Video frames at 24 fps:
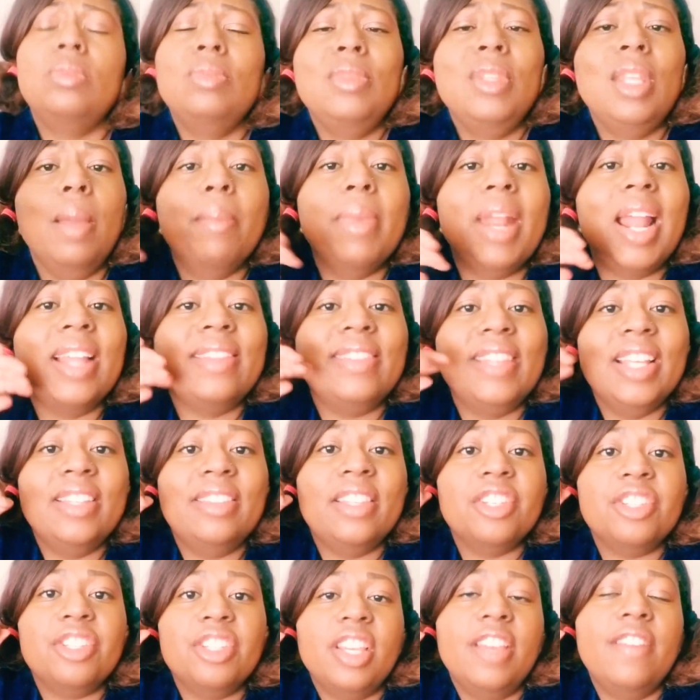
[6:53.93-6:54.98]
but I
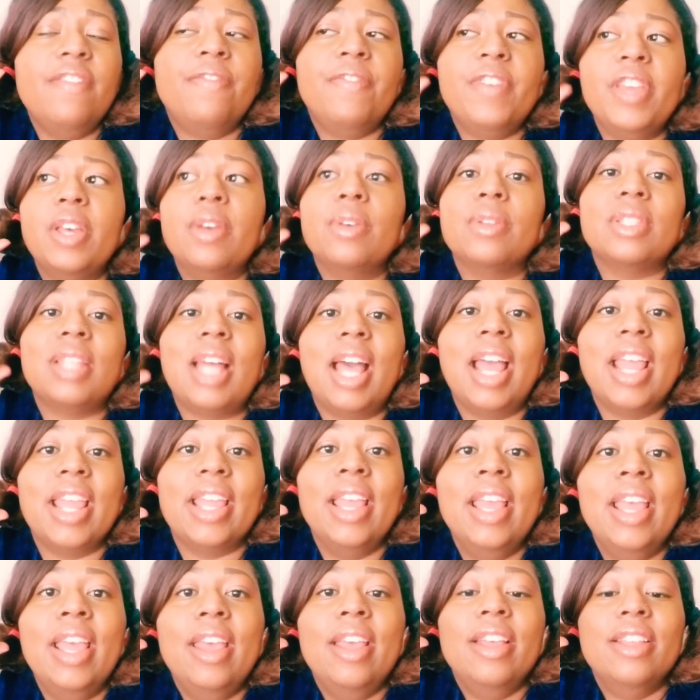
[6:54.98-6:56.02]
think that she feels
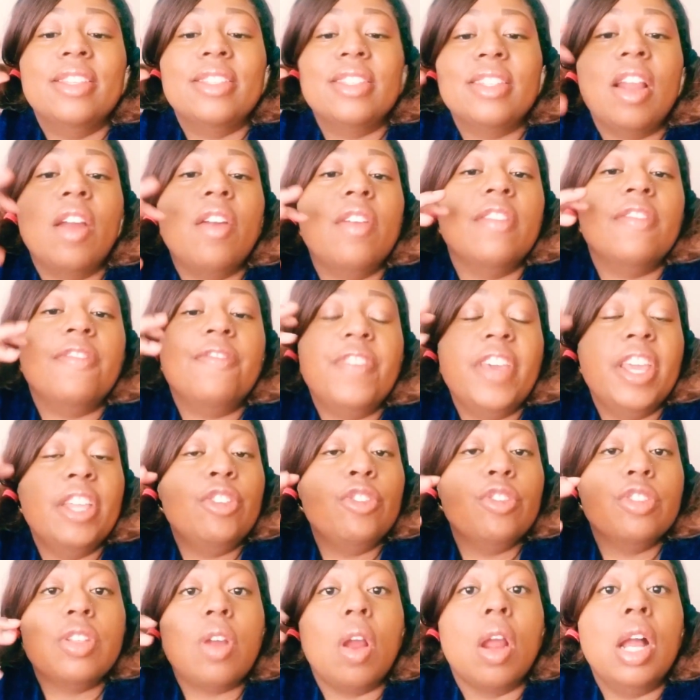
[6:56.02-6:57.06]
like certain
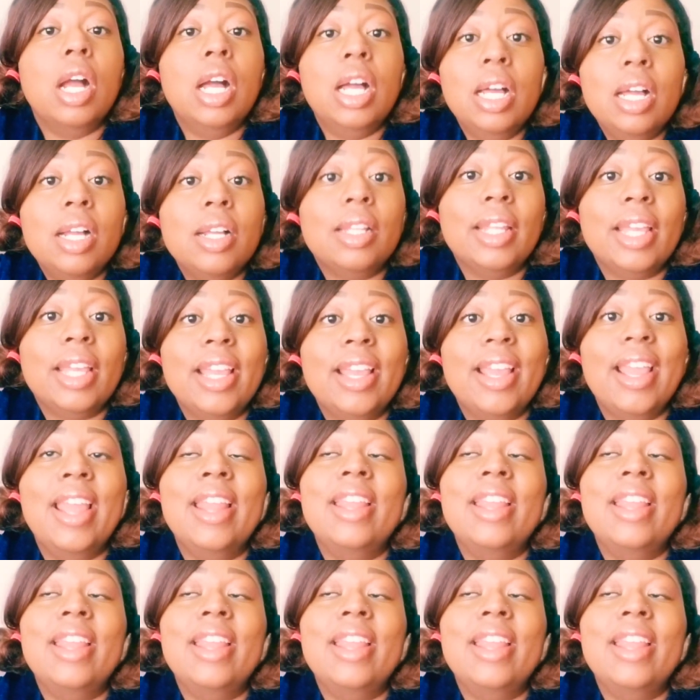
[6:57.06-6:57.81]
features are ugly,